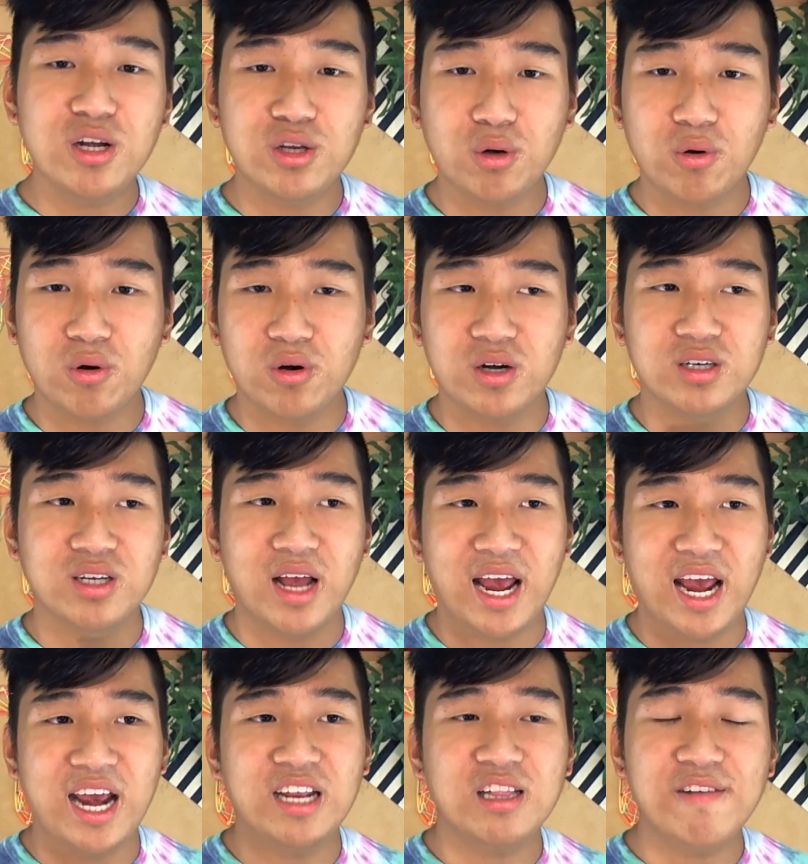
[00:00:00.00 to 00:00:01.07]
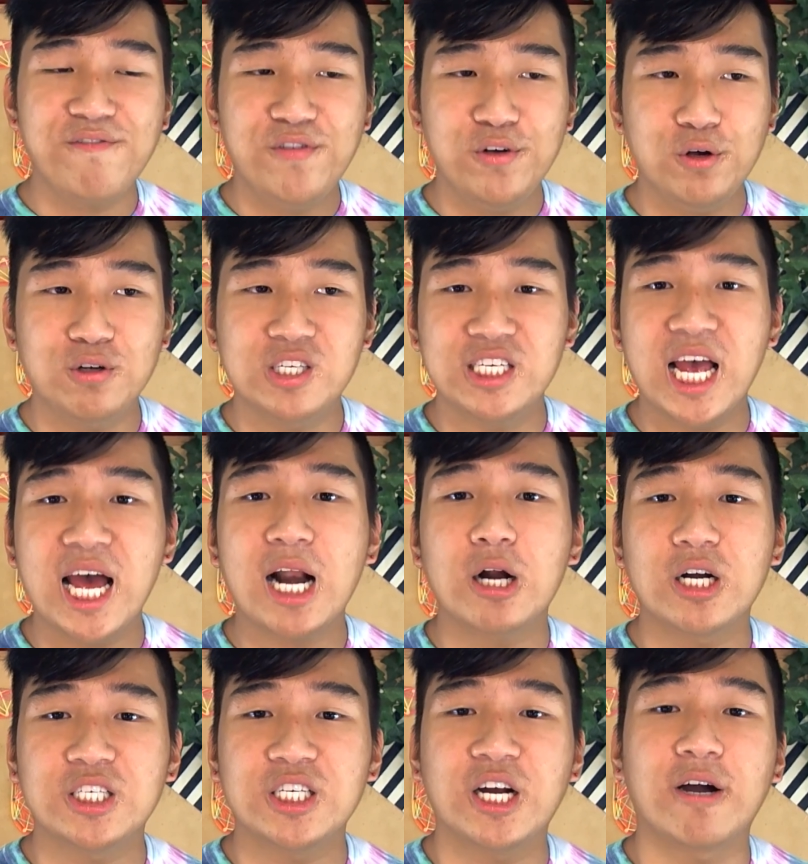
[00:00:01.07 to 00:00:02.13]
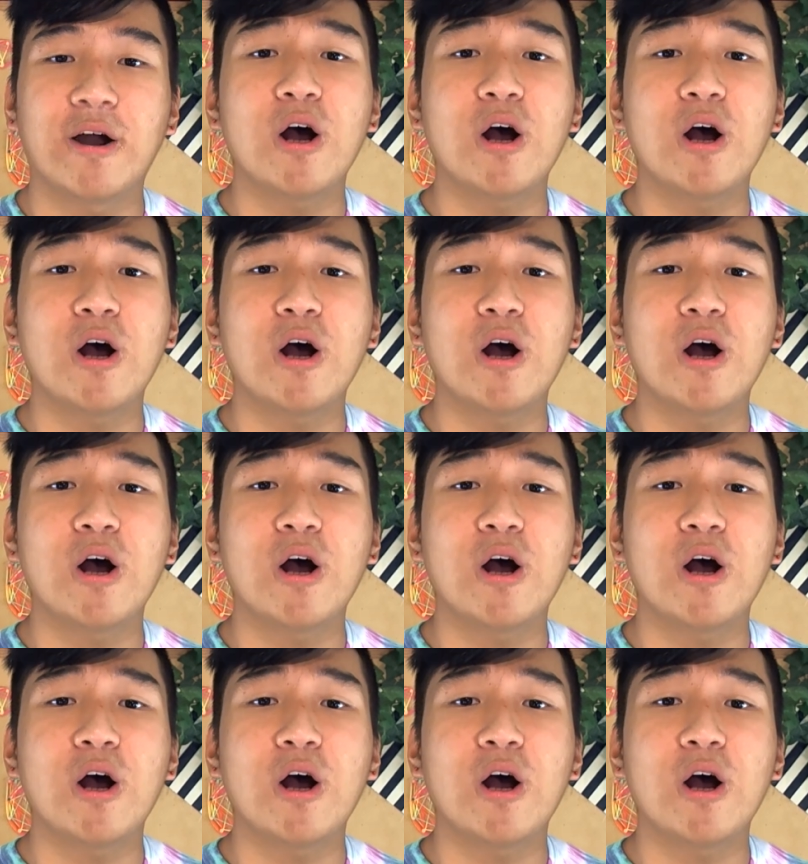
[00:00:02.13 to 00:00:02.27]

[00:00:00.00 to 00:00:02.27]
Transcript: door, ate the food, sat on a chair.